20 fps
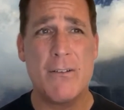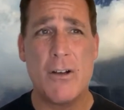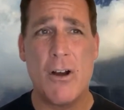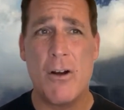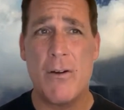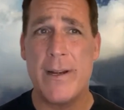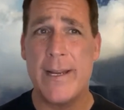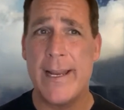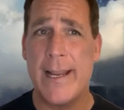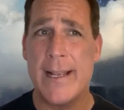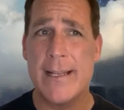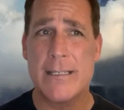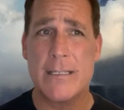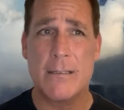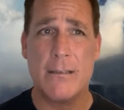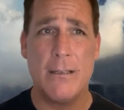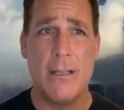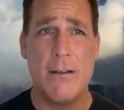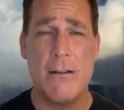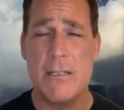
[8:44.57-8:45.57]
already has
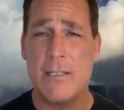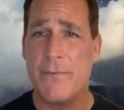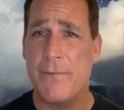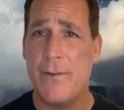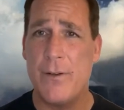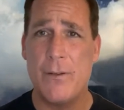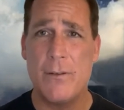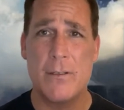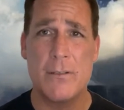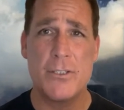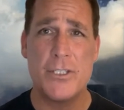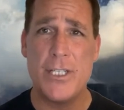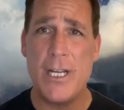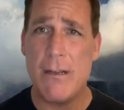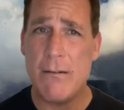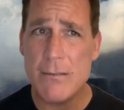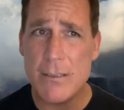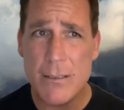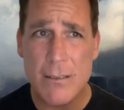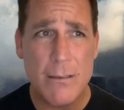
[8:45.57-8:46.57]
clothes, food, and
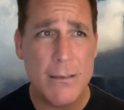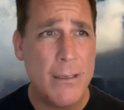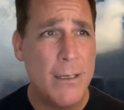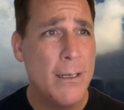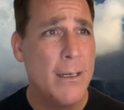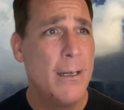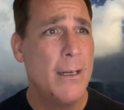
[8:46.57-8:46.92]
shelter.